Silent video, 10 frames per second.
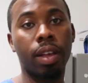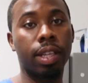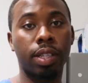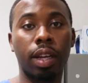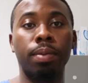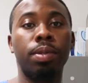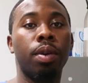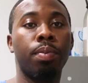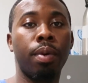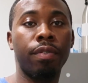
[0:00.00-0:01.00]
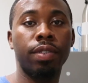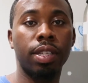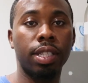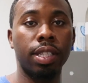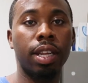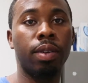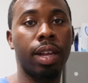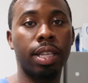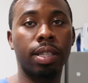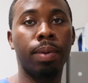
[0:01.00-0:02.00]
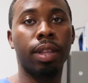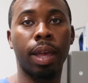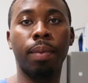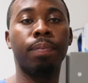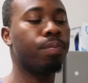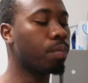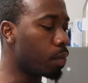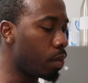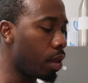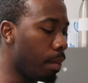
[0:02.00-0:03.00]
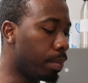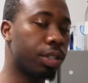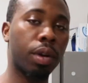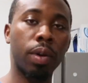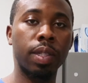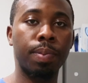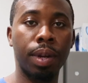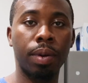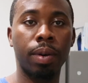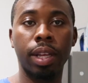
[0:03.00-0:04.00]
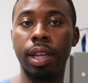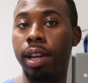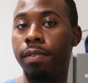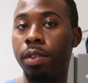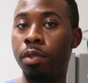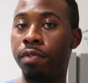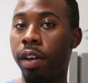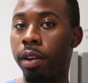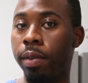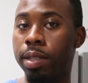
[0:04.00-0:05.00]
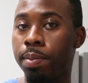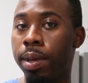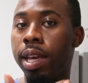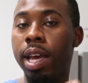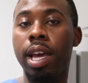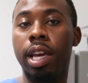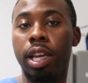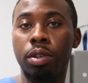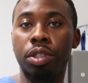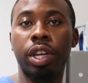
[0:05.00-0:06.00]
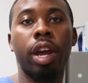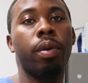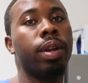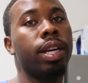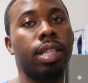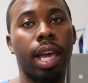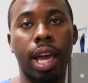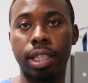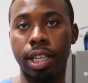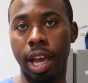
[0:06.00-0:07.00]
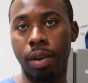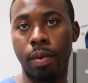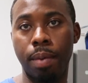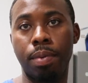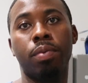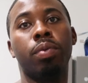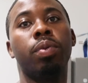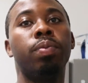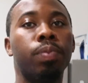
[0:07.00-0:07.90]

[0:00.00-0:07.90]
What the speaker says: it's all up to your preferences, you know, that's about thing. Put your own spin on it, and if you do follow the recipe, you know, share it with us and hashtag Rappin' Roux.